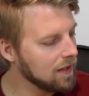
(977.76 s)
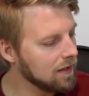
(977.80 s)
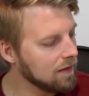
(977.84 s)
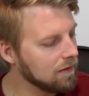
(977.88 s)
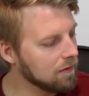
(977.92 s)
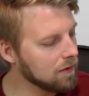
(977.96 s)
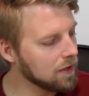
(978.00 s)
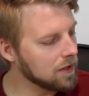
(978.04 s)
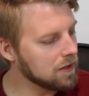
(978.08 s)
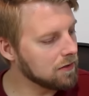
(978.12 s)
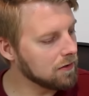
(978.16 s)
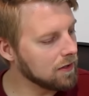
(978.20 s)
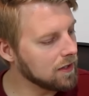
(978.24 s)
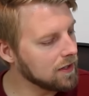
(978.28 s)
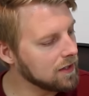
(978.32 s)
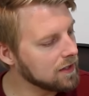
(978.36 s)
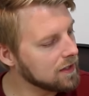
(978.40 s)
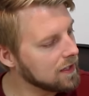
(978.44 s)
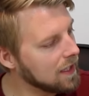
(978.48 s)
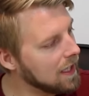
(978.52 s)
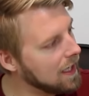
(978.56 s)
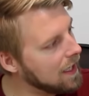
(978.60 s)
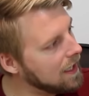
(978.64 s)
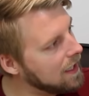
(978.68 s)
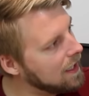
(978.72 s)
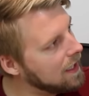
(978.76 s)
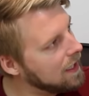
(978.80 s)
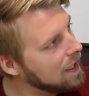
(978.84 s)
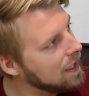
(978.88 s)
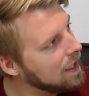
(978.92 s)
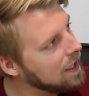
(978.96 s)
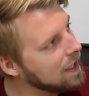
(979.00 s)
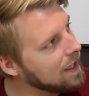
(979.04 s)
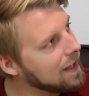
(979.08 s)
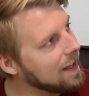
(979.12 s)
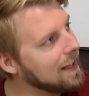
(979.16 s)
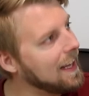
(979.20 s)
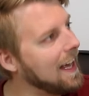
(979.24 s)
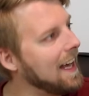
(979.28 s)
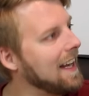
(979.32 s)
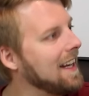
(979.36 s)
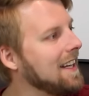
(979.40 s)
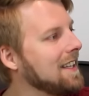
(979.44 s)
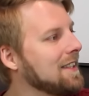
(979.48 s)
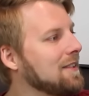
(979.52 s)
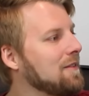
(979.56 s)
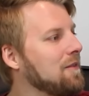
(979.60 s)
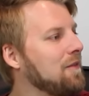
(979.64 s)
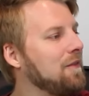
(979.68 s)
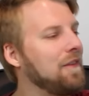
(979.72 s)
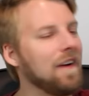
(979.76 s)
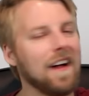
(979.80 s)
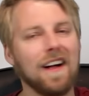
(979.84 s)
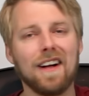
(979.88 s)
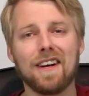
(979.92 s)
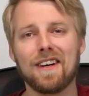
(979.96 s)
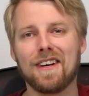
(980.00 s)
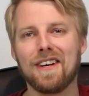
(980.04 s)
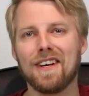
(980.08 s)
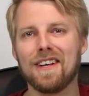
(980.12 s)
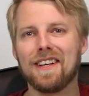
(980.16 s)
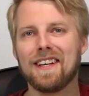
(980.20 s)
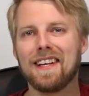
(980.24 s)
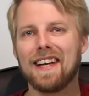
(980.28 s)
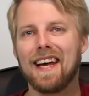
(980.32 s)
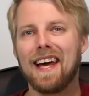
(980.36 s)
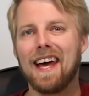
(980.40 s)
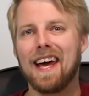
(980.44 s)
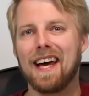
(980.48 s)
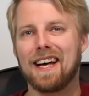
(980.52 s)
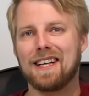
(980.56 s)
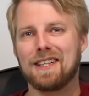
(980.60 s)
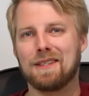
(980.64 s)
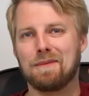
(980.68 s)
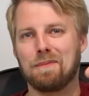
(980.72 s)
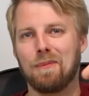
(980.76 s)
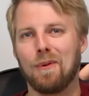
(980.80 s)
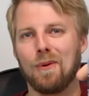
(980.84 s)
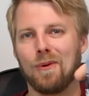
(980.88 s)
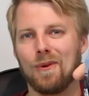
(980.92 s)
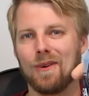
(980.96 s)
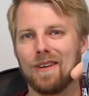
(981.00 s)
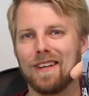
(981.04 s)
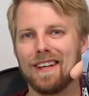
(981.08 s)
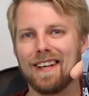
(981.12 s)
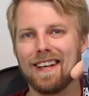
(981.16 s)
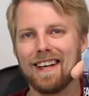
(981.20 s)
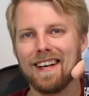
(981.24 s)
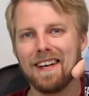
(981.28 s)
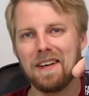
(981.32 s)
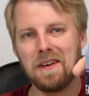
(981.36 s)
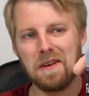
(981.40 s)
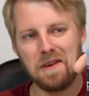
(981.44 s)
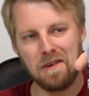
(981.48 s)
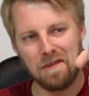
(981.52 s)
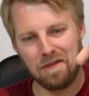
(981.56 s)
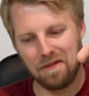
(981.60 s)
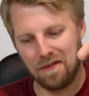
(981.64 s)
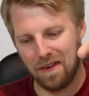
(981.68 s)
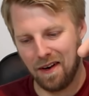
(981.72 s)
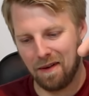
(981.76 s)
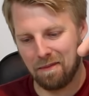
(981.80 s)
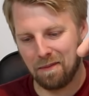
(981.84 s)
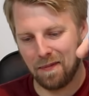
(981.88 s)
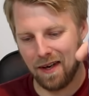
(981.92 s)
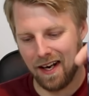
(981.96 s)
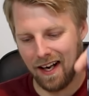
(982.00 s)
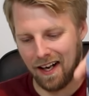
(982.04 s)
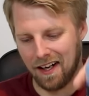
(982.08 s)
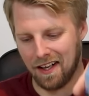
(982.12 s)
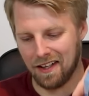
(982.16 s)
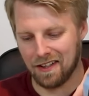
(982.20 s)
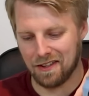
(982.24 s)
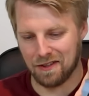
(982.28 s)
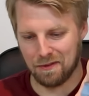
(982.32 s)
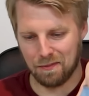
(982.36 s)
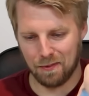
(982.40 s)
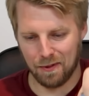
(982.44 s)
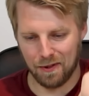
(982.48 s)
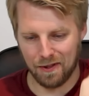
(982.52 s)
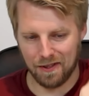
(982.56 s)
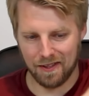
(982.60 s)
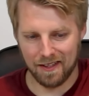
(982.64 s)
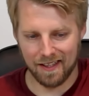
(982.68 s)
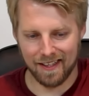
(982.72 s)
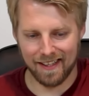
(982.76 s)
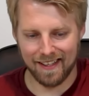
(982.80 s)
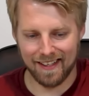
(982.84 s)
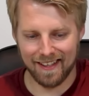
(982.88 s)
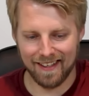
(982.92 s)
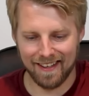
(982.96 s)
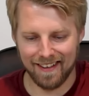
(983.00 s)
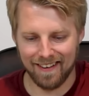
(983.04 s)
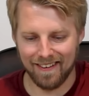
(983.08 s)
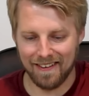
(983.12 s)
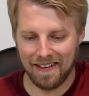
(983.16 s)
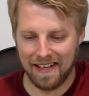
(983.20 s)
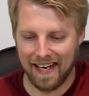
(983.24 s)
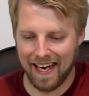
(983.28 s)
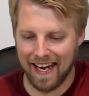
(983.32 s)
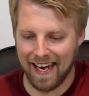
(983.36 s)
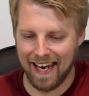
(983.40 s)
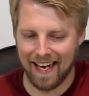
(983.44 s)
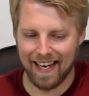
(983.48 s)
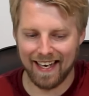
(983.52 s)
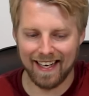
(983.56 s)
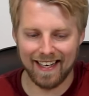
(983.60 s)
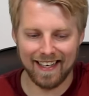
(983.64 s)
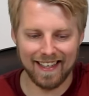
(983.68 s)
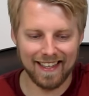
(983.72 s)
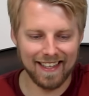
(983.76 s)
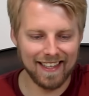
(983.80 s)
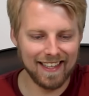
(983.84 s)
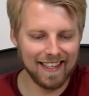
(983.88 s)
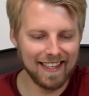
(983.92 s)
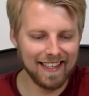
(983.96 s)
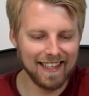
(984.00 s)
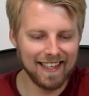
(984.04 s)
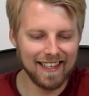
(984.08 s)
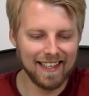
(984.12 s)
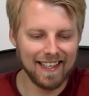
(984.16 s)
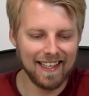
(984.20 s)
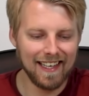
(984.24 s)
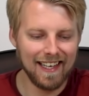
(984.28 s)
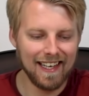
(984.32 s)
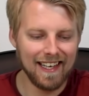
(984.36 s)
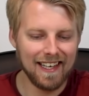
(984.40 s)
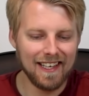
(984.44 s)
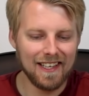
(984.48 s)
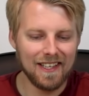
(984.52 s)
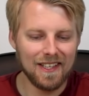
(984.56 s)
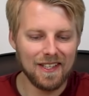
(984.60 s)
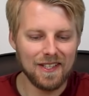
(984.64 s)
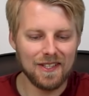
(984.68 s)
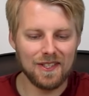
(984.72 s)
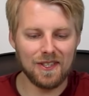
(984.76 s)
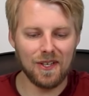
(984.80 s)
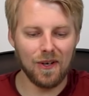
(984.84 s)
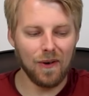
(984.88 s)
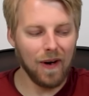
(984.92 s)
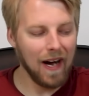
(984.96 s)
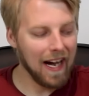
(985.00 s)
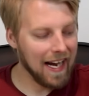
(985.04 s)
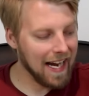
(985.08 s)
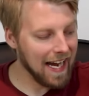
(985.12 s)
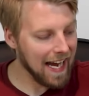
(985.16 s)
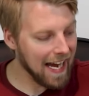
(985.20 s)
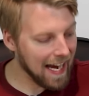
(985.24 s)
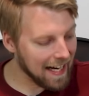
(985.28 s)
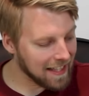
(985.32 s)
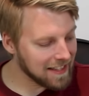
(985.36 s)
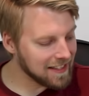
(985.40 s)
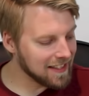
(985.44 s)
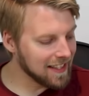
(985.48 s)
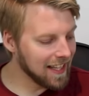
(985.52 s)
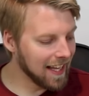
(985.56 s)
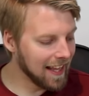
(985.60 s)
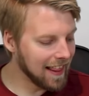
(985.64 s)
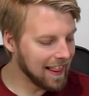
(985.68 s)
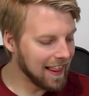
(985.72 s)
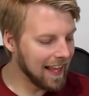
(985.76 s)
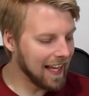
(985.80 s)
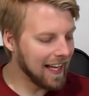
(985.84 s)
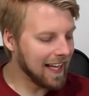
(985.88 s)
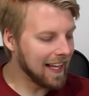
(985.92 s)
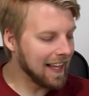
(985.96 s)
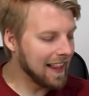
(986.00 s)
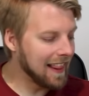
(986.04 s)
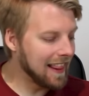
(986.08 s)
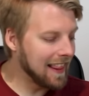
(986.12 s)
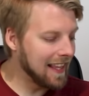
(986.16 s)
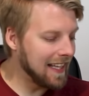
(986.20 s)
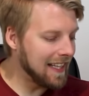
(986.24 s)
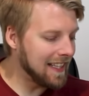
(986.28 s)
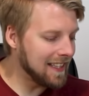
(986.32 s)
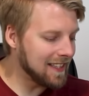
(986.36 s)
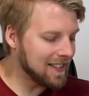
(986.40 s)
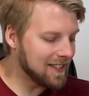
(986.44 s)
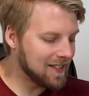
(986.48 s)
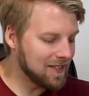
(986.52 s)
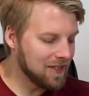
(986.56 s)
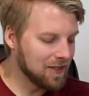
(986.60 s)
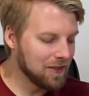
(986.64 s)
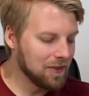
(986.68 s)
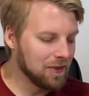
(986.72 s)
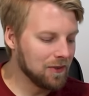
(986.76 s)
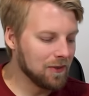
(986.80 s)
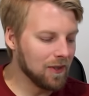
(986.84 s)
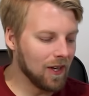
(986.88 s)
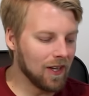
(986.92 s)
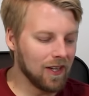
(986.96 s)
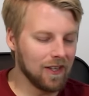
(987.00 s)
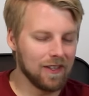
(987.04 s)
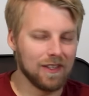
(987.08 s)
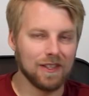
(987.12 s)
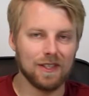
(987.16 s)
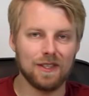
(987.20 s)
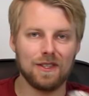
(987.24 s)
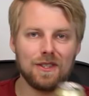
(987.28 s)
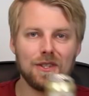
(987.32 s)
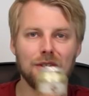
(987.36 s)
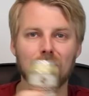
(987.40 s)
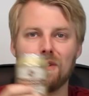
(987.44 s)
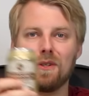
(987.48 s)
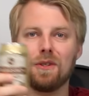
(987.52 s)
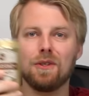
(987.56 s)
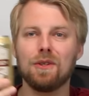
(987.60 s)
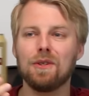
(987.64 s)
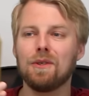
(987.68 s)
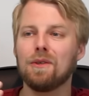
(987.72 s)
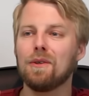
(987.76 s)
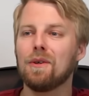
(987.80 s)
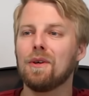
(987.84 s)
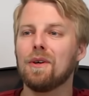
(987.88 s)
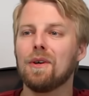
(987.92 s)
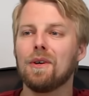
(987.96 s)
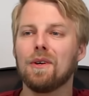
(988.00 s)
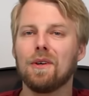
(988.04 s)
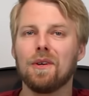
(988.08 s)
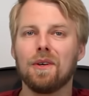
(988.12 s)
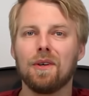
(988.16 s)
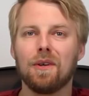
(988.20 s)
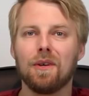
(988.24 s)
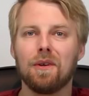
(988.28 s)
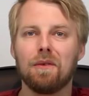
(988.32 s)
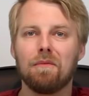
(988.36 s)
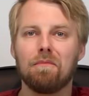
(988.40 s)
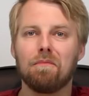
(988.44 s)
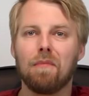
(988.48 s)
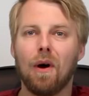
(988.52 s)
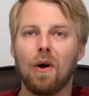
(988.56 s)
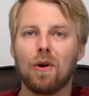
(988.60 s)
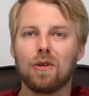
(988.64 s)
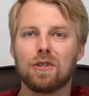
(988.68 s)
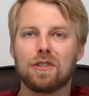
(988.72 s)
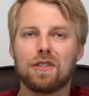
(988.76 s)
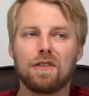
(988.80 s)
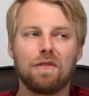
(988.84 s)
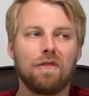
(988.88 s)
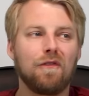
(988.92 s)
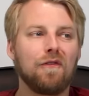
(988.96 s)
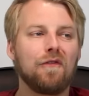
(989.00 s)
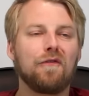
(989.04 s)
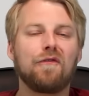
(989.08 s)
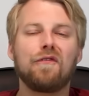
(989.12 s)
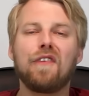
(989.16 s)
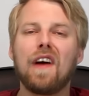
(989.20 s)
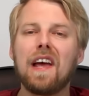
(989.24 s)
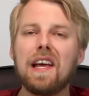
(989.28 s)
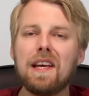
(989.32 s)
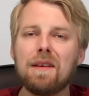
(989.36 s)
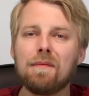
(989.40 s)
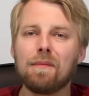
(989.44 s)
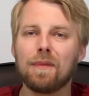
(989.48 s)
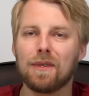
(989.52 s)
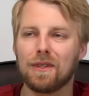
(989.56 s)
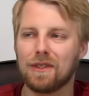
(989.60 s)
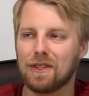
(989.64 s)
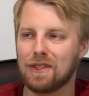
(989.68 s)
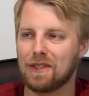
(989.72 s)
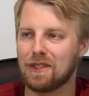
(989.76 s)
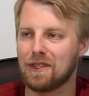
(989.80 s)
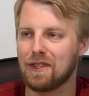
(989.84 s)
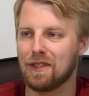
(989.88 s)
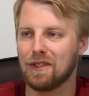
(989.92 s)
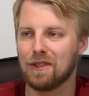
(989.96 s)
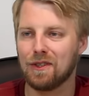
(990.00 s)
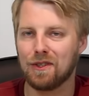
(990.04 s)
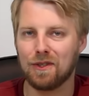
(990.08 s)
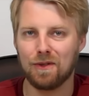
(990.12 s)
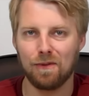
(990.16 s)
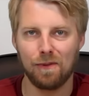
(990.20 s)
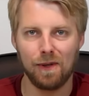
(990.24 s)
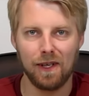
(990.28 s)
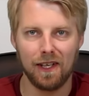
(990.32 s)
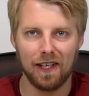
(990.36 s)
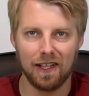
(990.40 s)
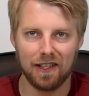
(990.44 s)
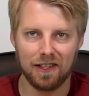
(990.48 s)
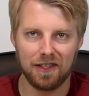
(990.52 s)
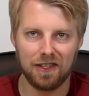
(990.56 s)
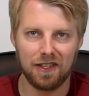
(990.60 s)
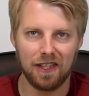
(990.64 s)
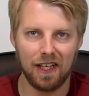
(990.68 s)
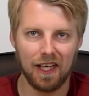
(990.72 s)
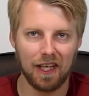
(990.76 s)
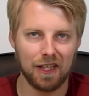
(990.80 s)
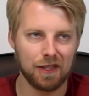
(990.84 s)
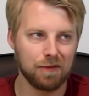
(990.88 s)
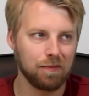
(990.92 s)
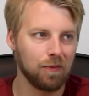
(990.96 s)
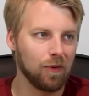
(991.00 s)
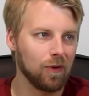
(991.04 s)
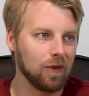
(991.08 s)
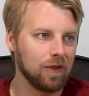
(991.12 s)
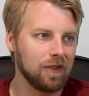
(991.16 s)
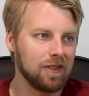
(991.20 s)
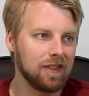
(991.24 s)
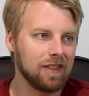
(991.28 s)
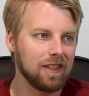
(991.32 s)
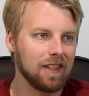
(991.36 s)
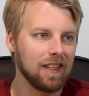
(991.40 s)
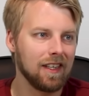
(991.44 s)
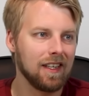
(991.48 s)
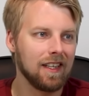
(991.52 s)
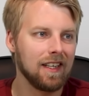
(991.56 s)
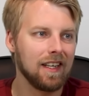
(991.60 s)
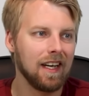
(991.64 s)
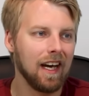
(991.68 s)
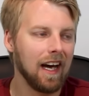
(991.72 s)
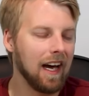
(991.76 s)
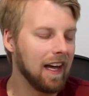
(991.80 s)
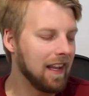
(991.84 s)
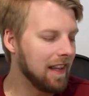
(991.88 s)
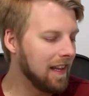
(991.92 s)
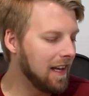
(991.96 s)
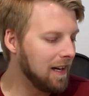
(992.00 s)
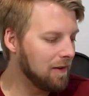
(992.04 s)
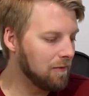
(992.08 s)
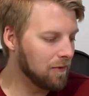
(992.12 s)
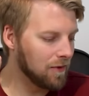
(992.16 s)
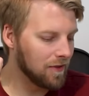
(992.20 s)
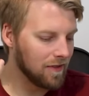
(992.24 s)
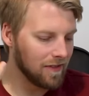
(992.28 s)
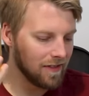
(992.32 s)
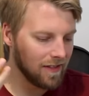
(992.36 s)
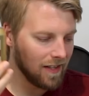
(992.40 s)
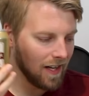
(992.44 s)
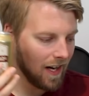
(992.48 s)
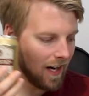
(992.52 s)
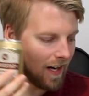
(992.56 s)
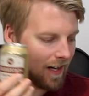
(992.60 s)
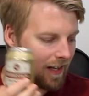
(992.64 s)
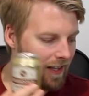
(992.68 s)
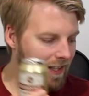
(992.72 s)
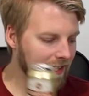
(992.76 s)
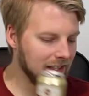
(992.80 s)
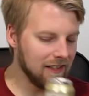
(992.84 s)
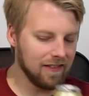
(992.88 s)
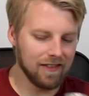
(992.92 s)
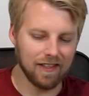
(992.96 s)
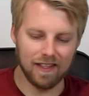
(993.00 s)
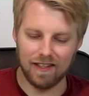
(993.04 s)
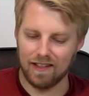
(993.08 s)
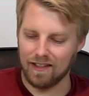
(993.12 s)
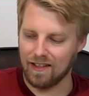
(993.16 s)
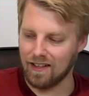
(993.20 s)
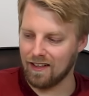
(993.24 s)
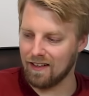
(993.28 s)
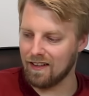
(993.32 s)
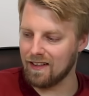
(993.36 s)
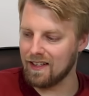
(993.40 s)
Which one is that? That is Falcon Export from Carlsberg. Okay, so I actually think these two are the two most famous Swedish exports, and they were not even